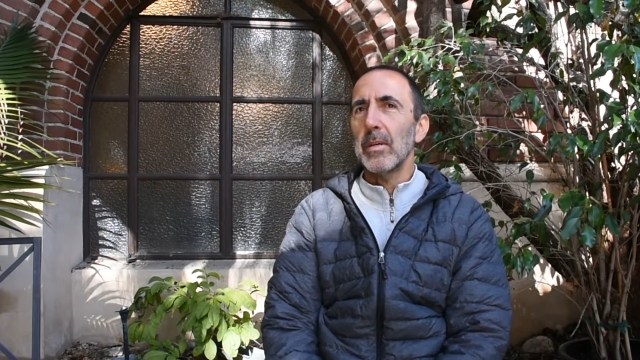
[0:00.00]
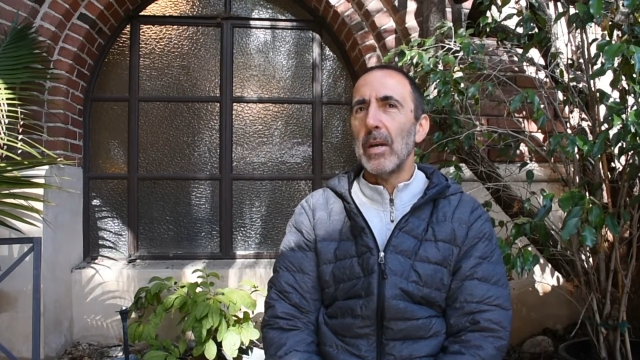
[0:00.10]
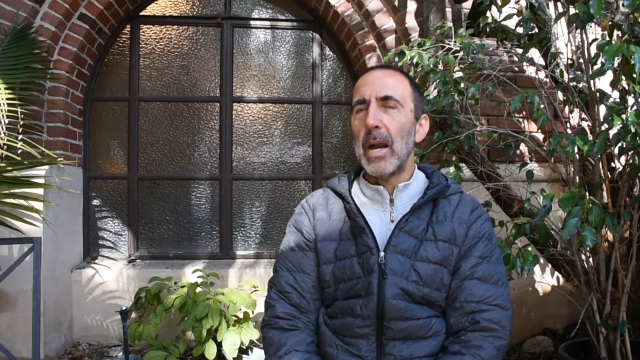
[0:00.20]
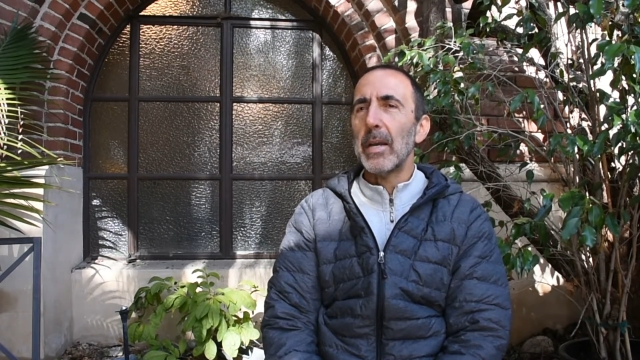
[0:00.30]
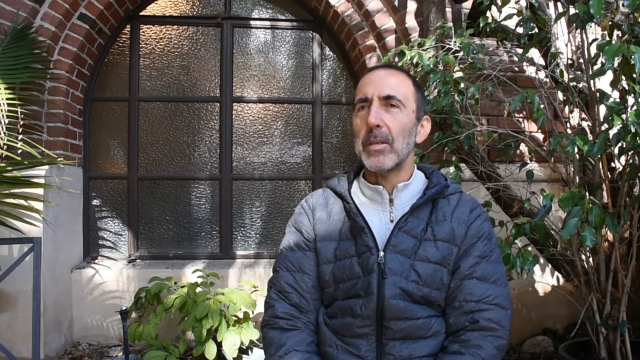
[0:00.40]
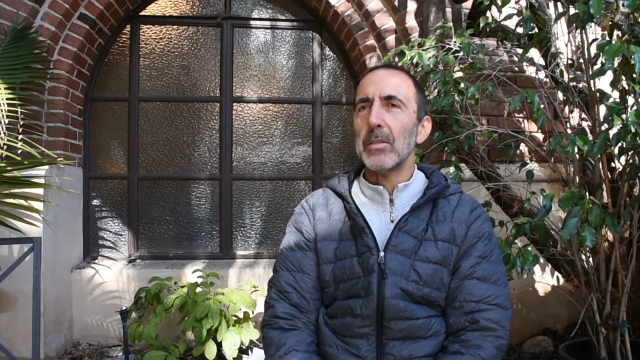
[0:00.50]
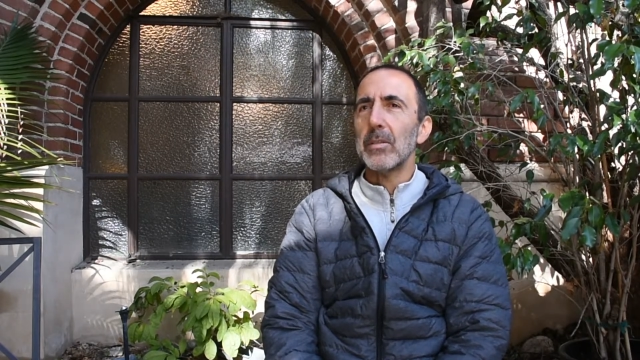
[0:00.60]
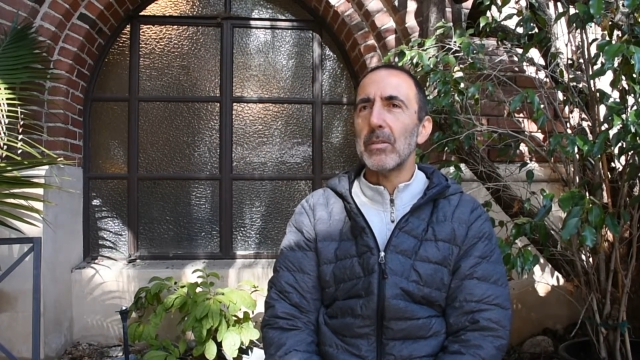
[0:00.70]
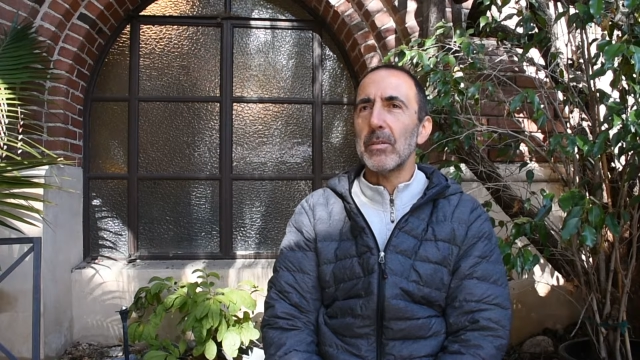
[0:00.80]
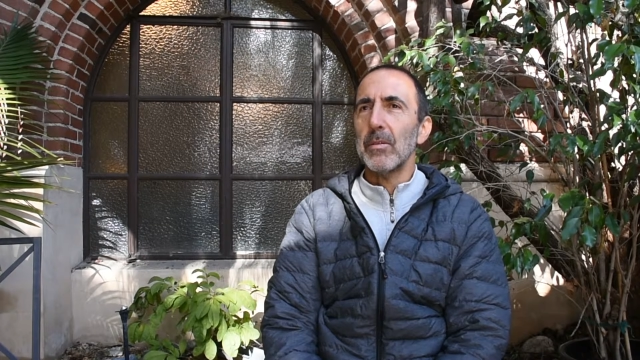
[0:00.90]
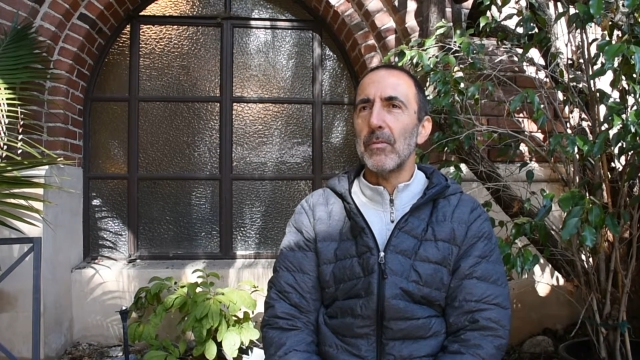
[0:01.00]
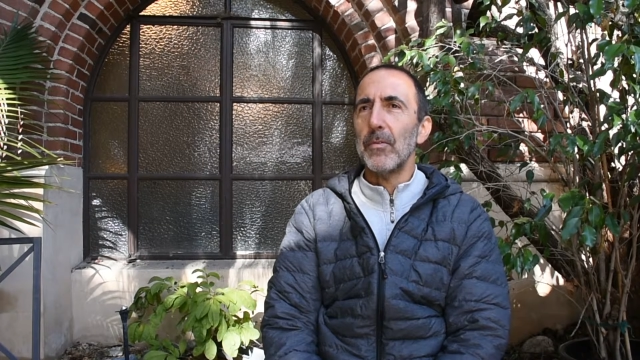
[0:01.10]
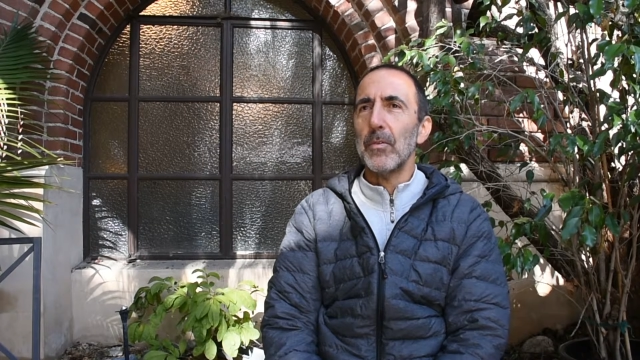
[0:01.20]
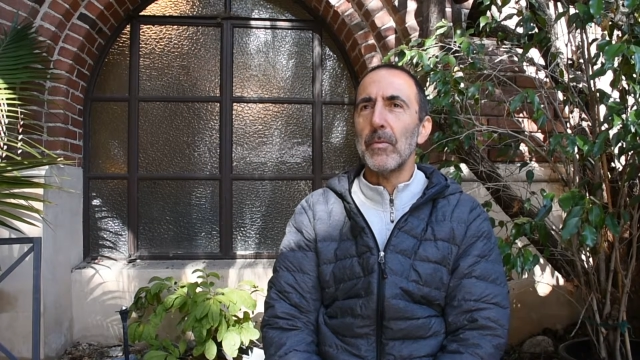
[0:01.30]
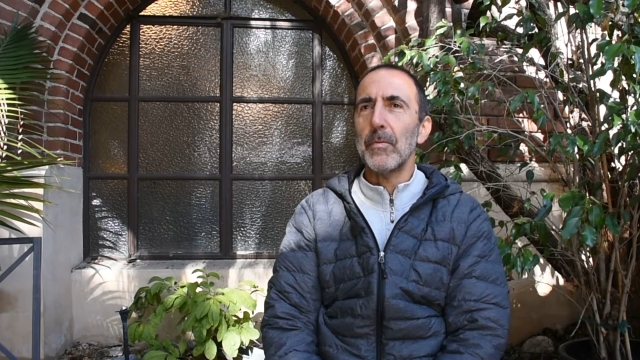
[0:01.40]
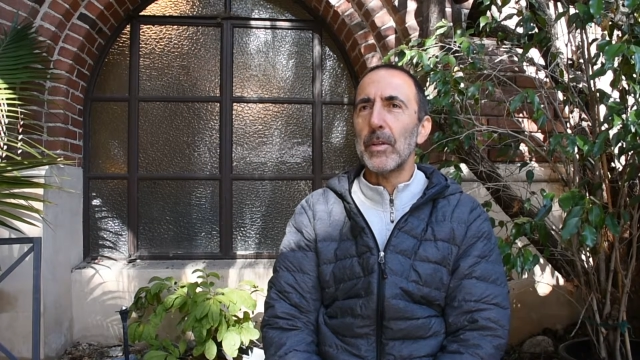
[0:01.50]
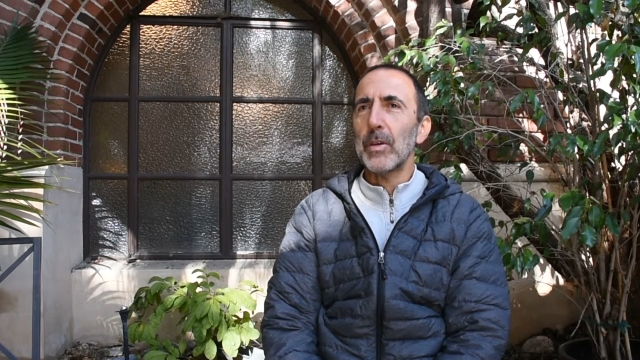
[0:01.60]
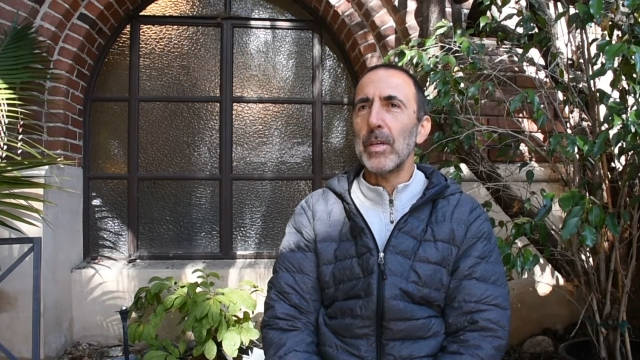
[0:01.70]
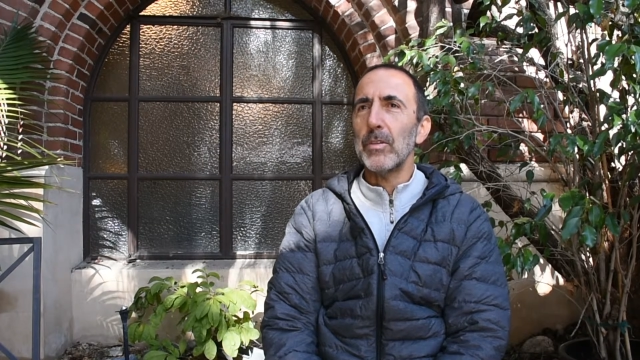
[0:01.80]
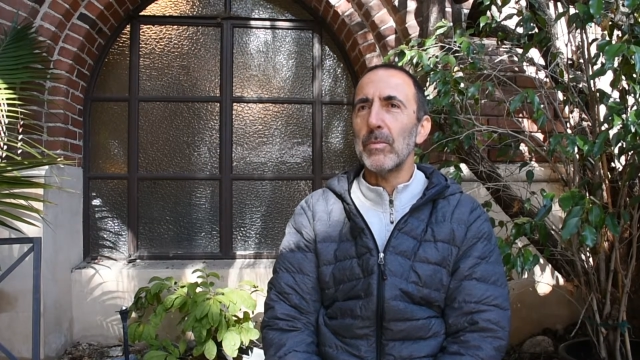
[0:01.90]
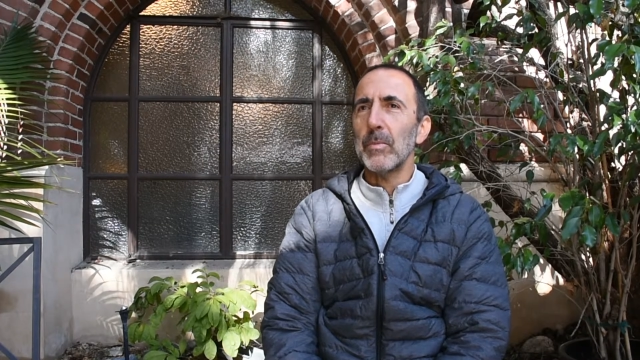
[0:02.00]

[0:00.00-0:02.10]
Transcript: highest form of education,